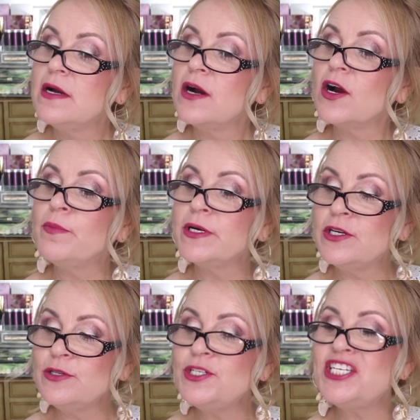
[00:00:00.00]
or
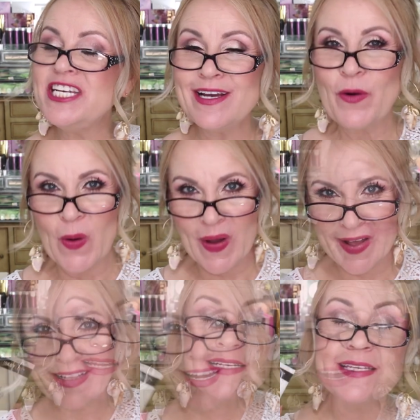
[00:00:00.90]

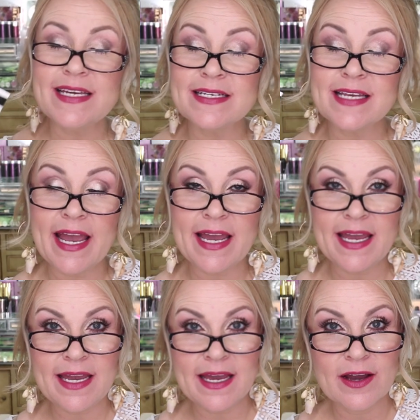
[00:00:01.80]
Bakuchiol. This is
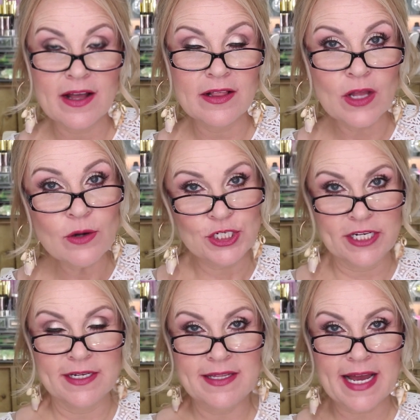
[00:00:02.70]
a
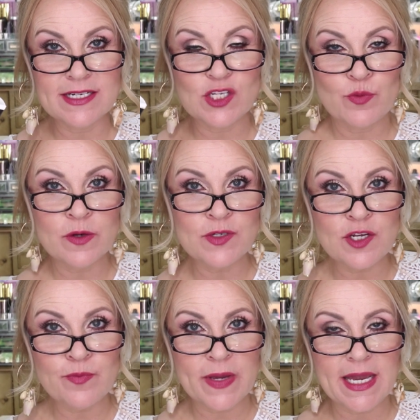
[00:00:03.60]
lotion that is supposed
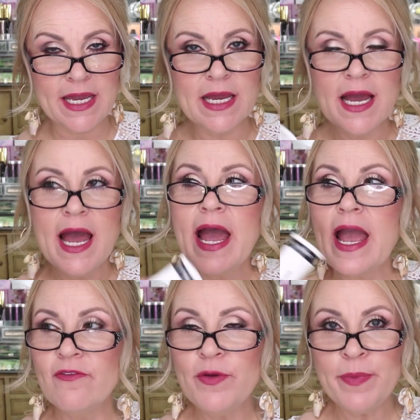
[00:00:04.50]
to be
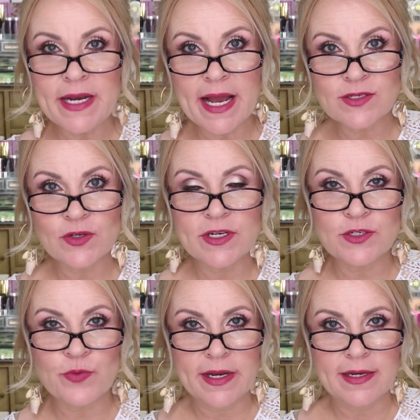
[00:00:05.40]
every bit as good
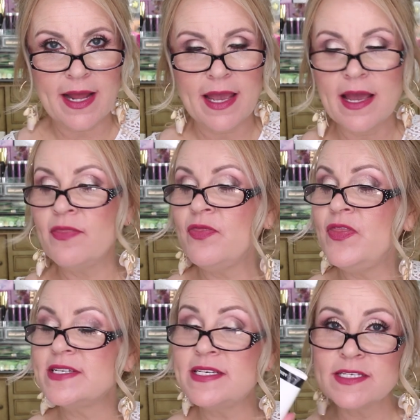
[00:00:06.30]
as Retin-A.
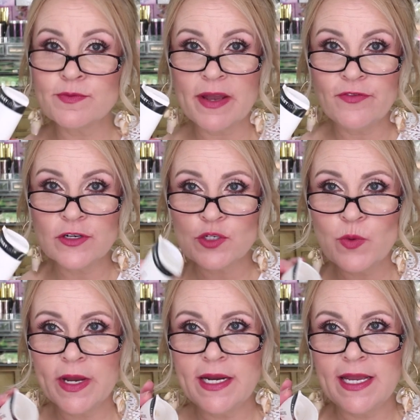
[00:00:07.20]
This is my first
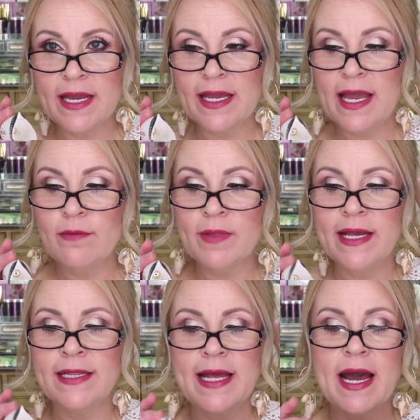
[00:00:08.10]
one. It came
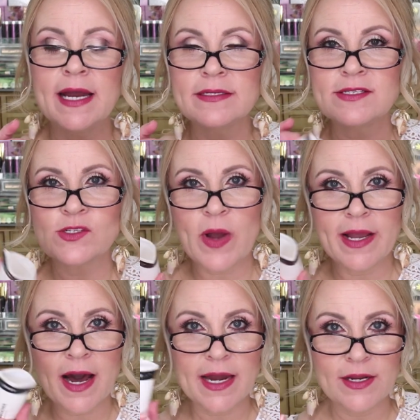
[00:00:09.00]
like that, so I
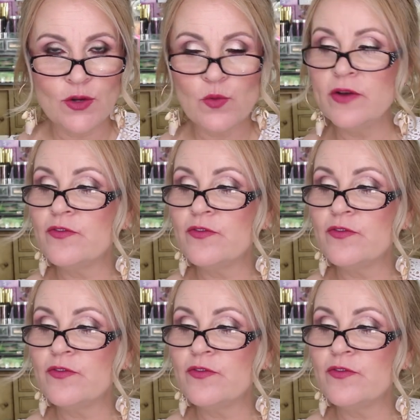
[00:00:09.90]
got a new one